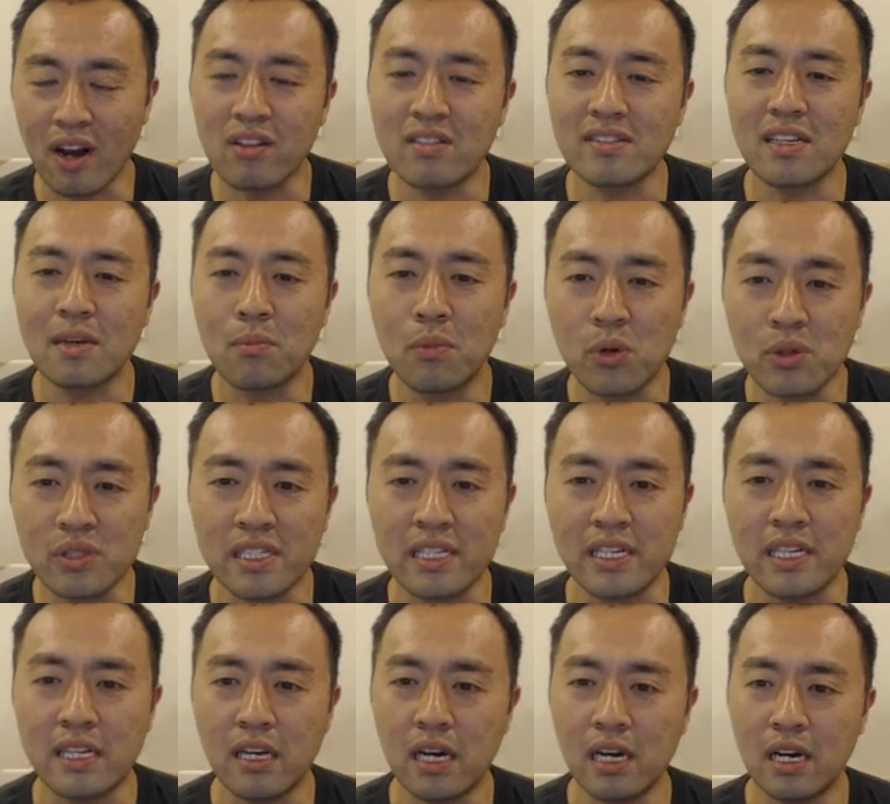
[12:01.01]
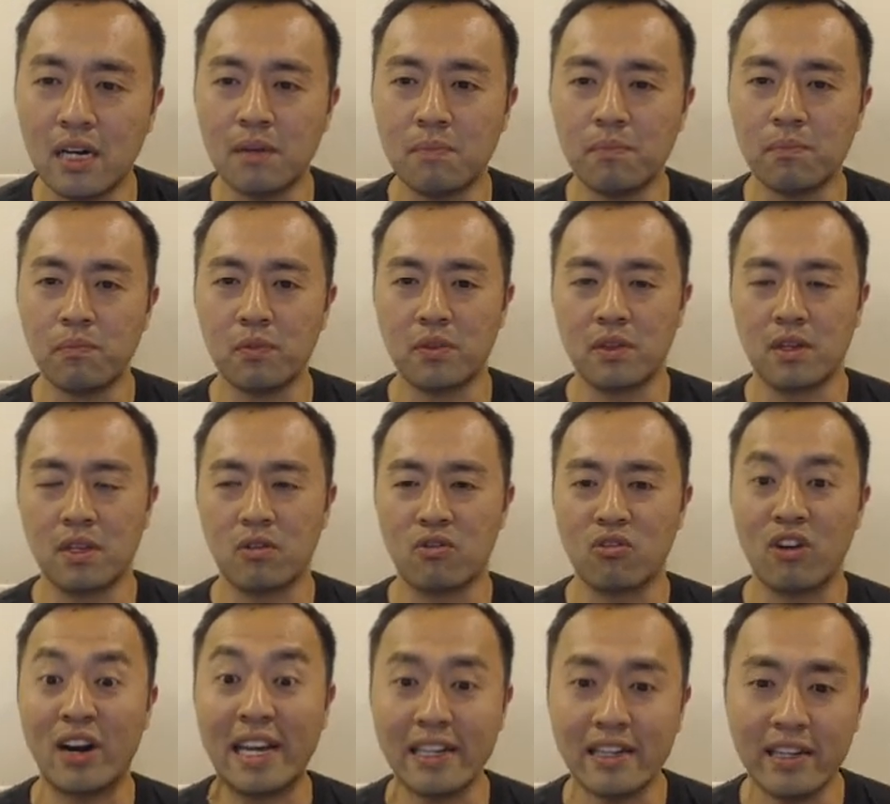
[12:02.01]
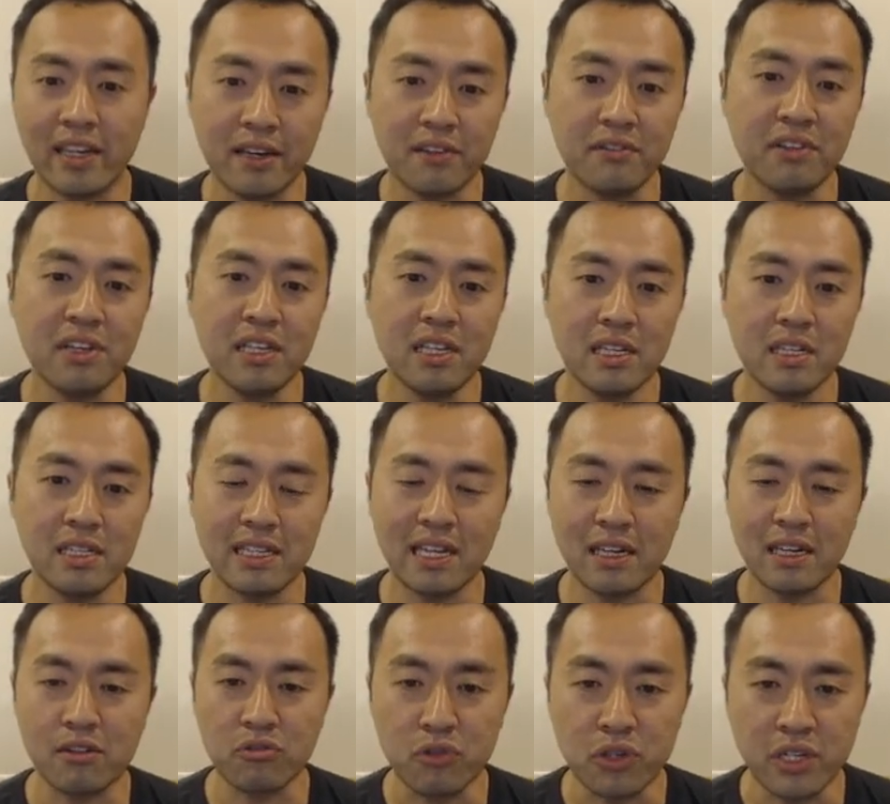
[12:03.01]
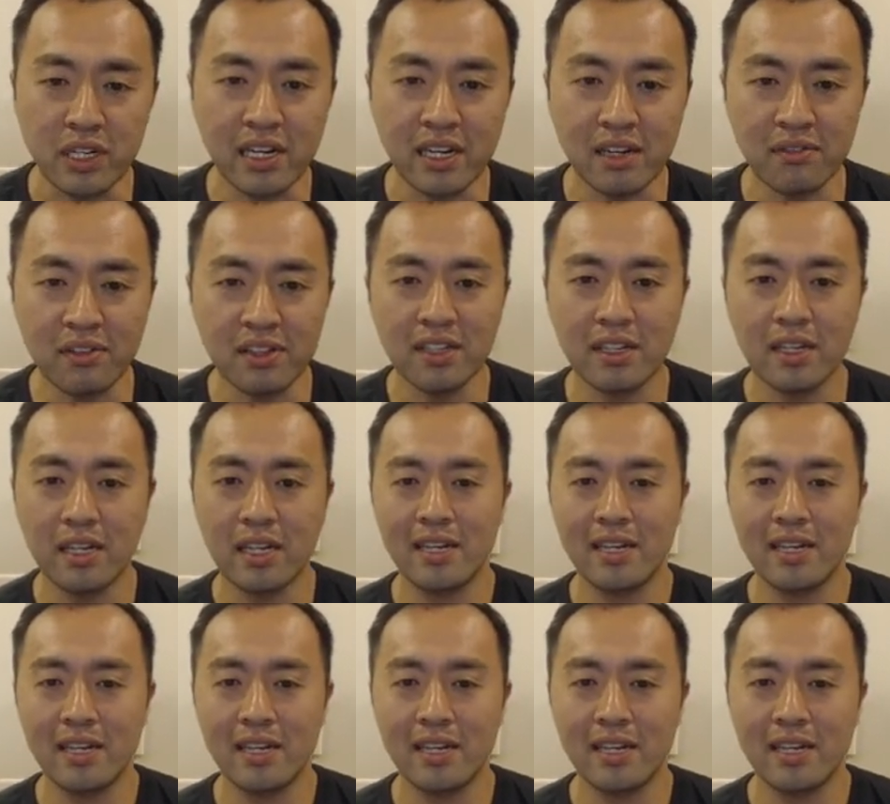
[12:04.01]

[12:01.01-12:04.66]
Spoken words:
are mostly write heavy, not read heavy.